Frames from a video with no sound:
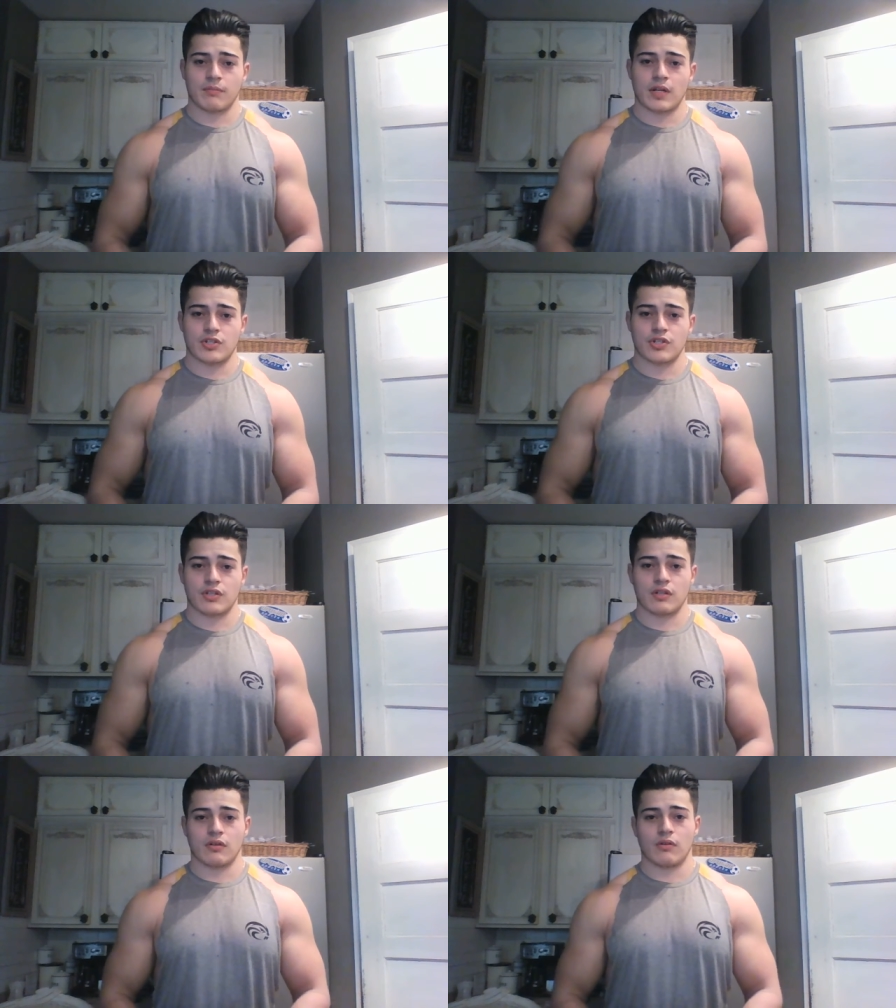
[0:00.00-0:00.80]
I'm not
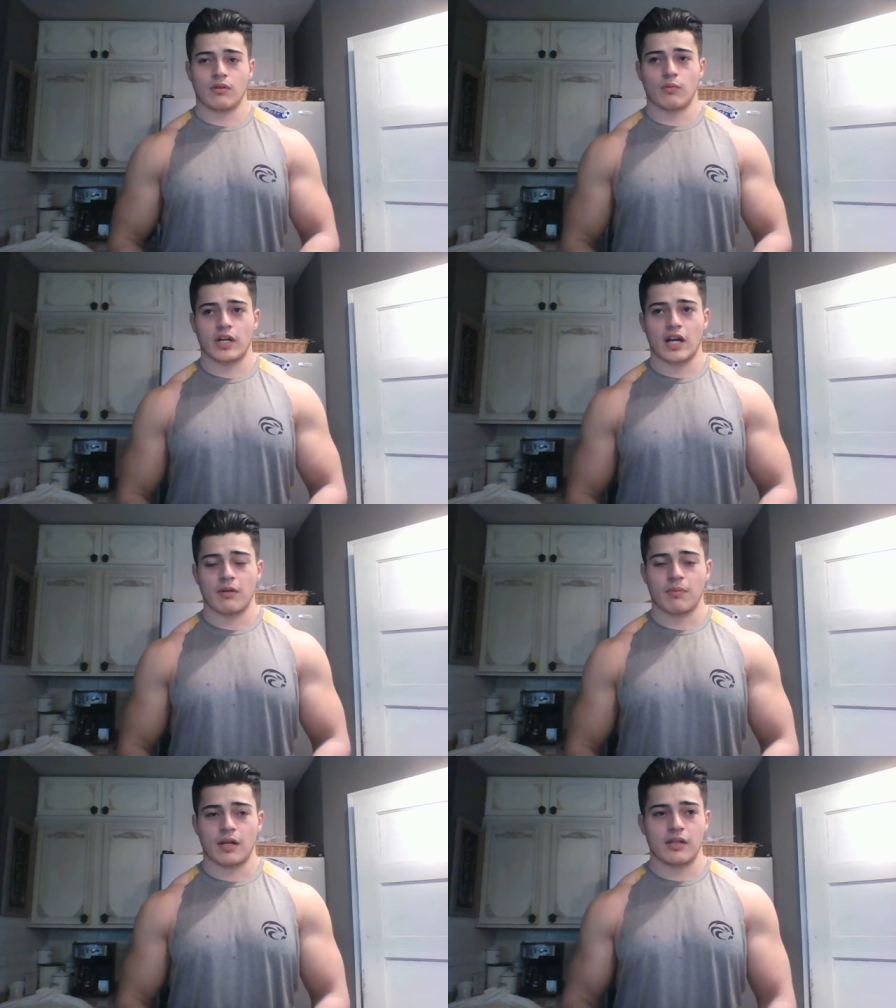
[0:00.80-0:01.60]
sure what kind
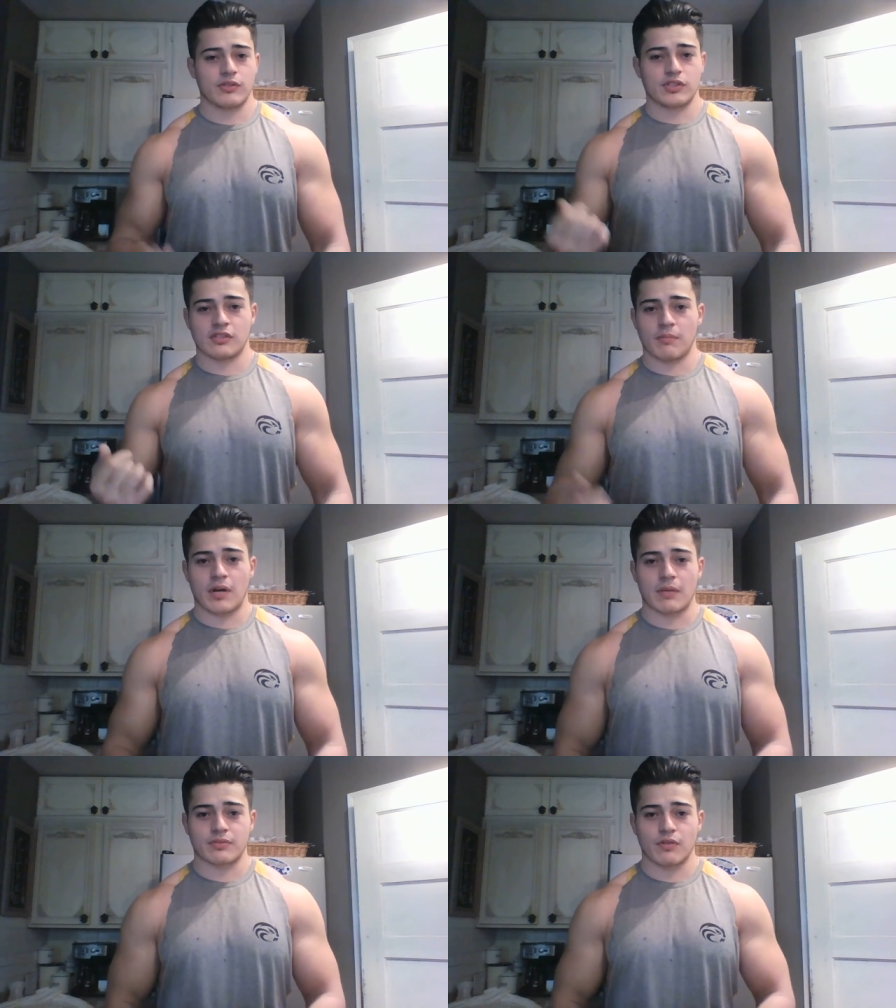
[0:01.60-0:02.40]
of pop. It was just a
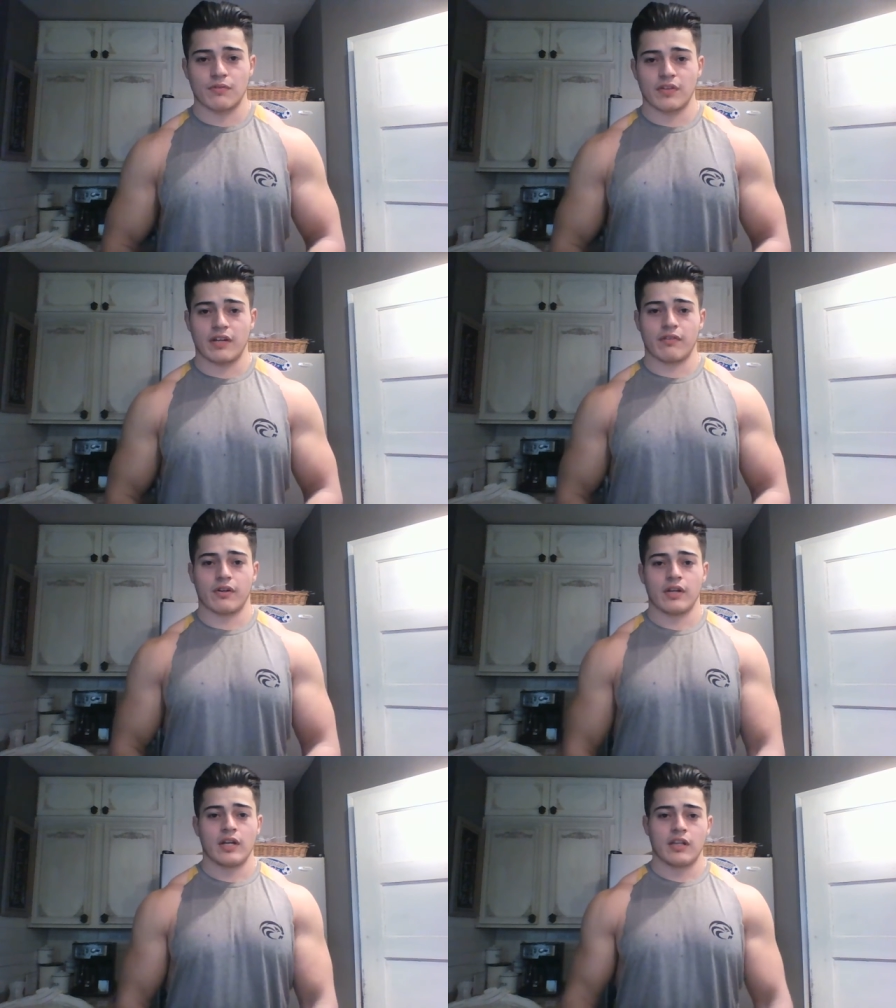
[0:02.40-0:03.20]
popsicle
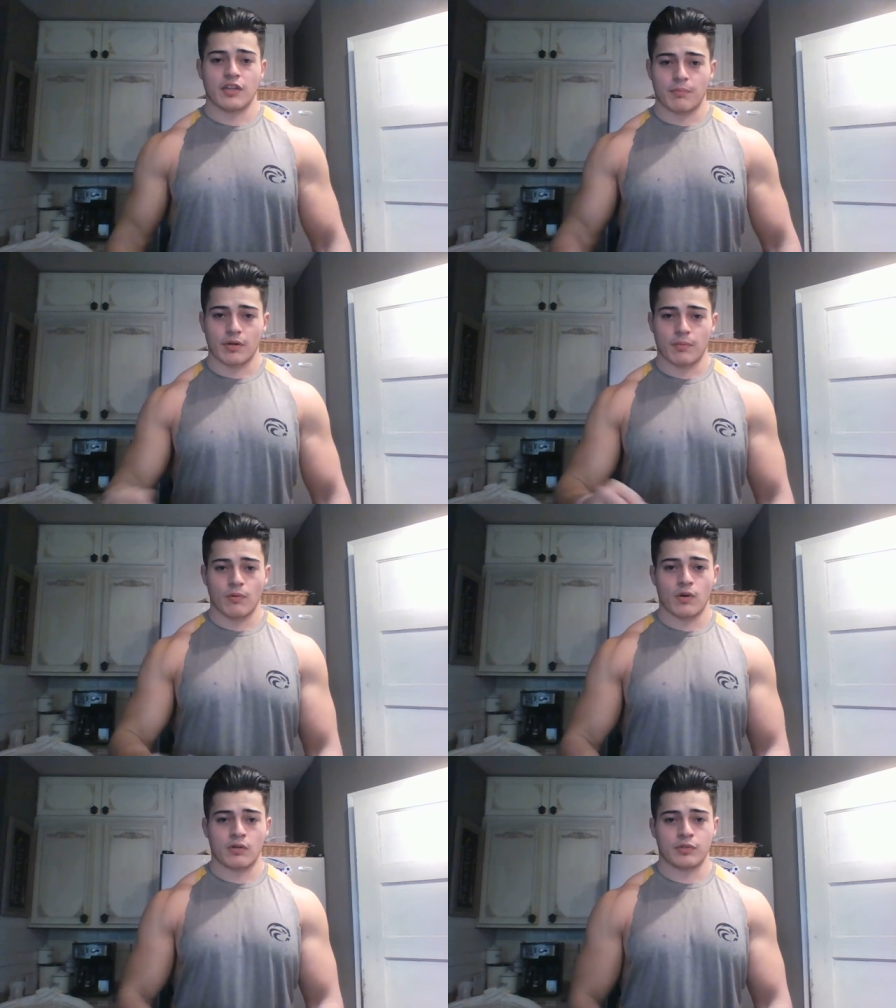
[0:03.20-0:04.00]
flavor. The
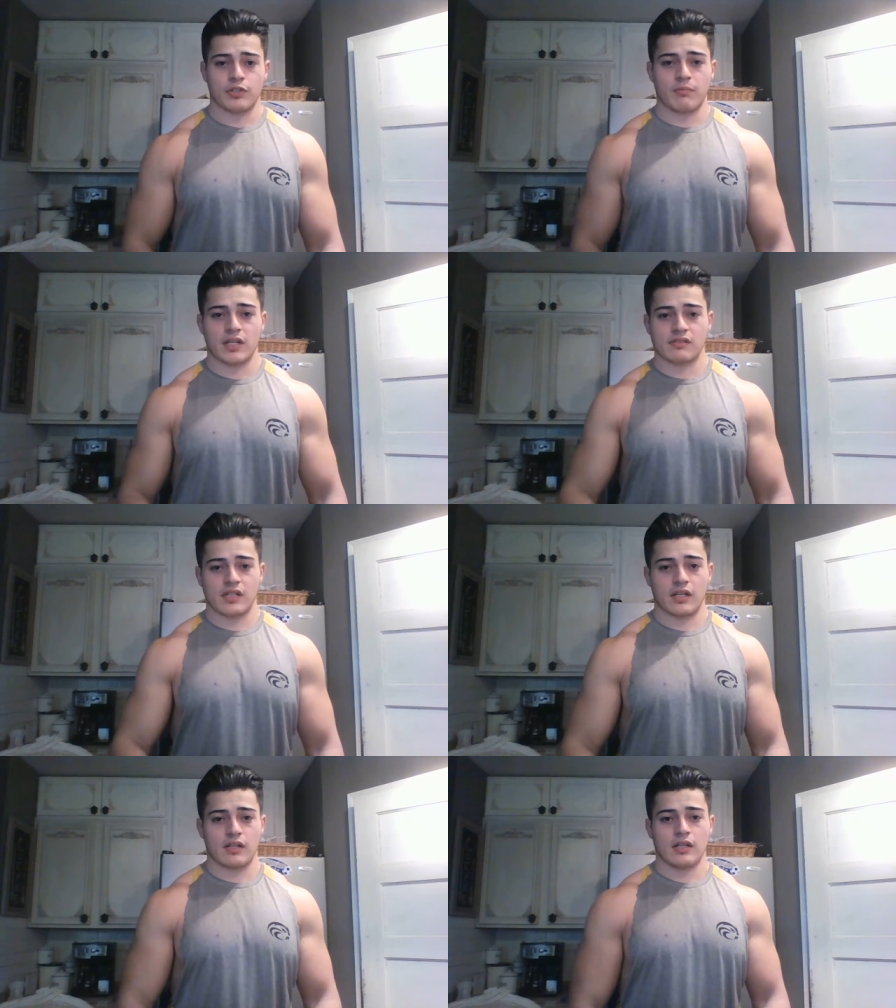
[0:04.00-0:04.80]
purple one when you mix
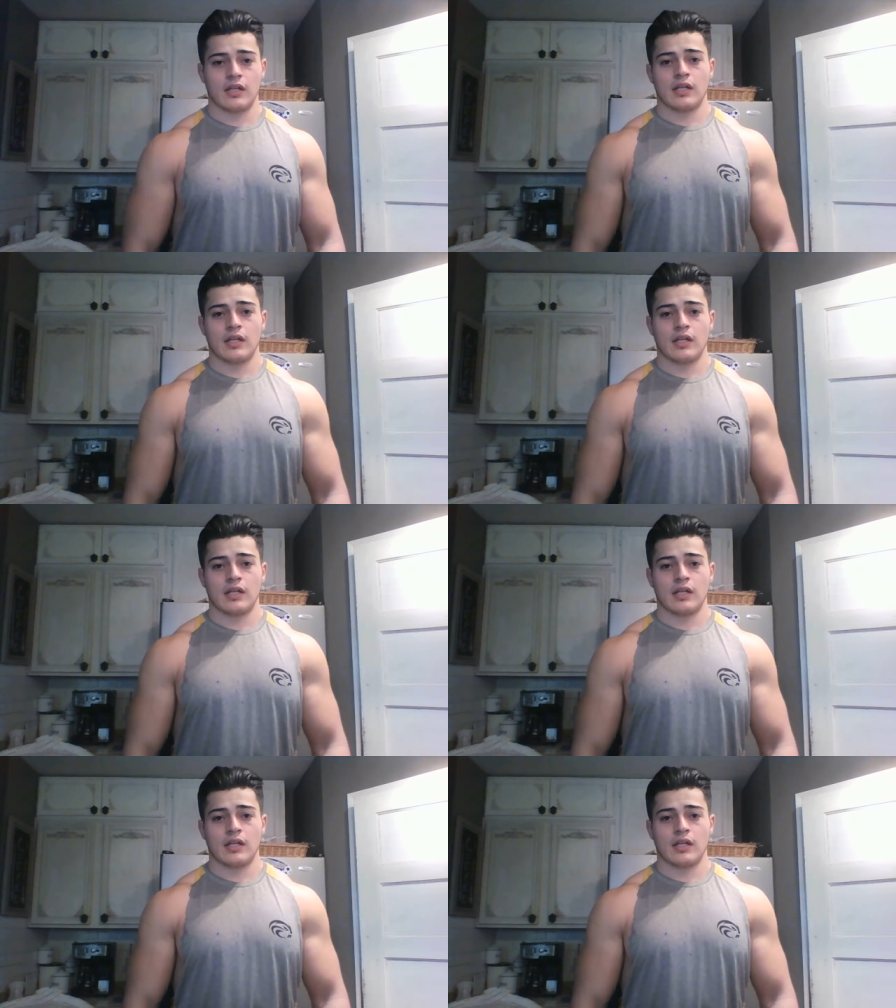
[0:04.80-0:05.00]
it.